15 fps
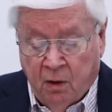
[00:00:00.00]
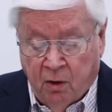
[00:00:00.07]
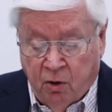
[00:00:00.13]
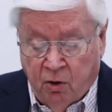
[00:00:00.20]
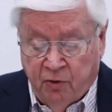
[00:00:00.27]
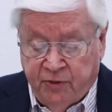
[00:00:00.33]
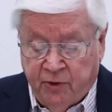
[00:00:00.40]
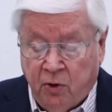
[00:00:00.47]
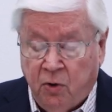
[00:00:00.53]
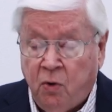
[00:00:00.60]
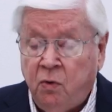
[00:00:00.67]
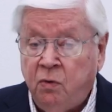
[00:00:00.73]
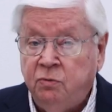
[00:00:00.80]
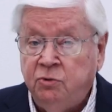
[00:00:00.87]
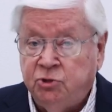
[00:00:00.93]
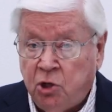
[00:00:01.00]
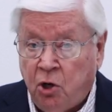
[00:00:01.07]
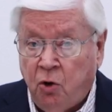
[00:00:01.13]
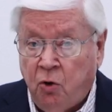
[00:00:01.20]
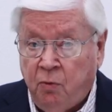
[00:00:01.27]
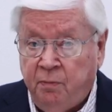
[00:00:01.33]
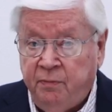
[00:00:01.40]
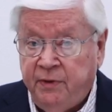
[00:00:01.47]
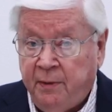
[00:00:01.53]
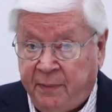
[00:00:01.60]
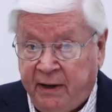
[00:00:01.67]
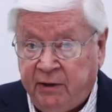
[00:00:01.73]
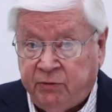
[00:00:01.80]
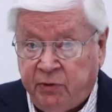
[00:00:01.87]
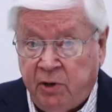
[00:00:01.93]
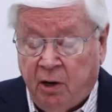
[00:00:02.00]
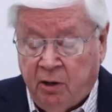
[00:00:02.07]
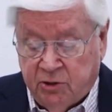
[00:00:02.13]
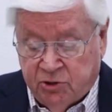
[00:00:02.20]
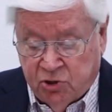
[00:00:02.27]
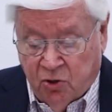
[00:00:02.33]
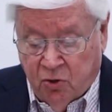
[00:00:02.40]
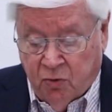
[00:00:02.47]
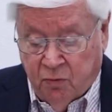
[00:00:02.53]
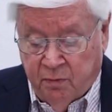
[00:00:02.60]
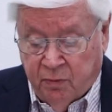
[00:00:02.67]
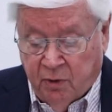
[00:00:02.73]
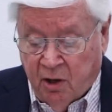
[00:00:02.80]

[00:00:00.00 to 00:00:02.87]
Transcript: Although Job, the patriarch Job,